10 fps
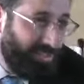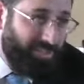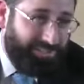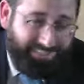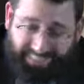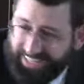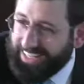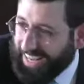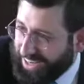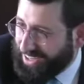A
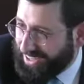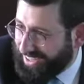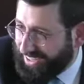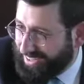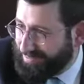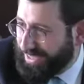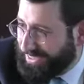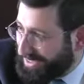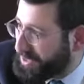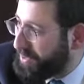second Haggah
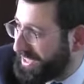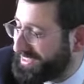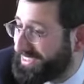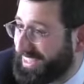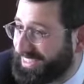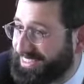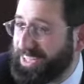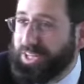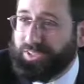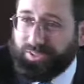makes it twenty-six.
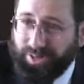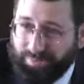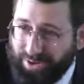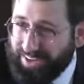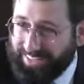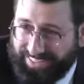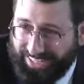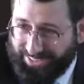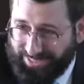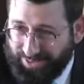So Ramah
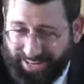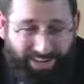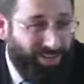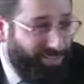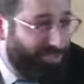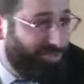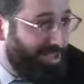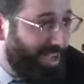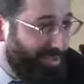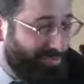intentionally wrote Haggah two
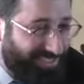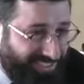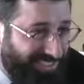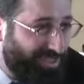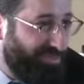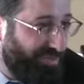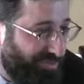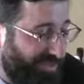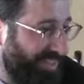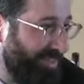times to, you know,
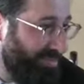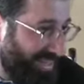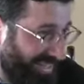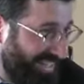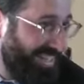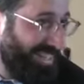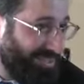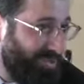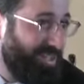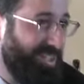fulfill beginning his
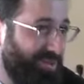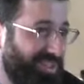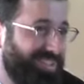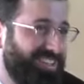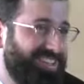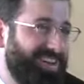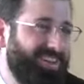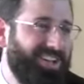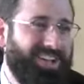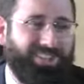work with the, you know,
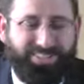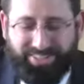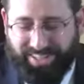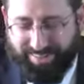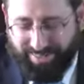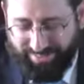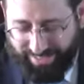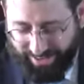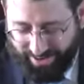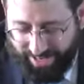the Yud Kei Vav
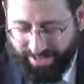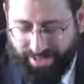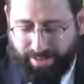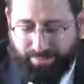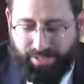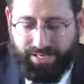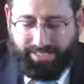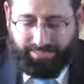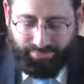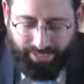Kei. Okay, be it
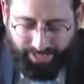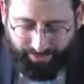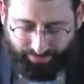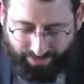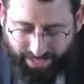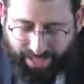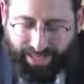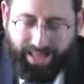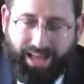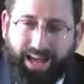as it may.
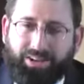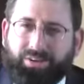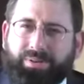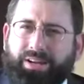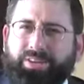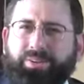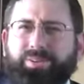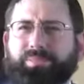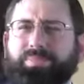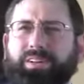I don't know about you,
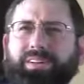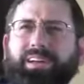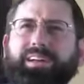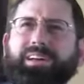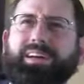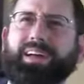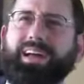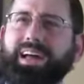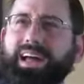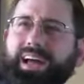but uh,
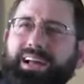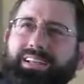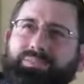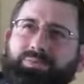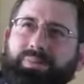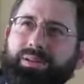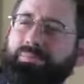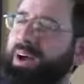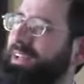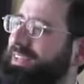I guess when my
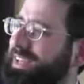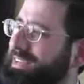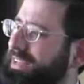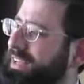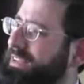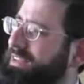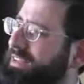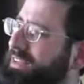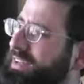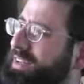mind kicked in.
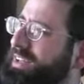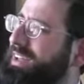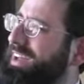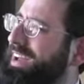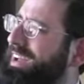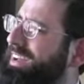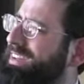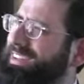Uh,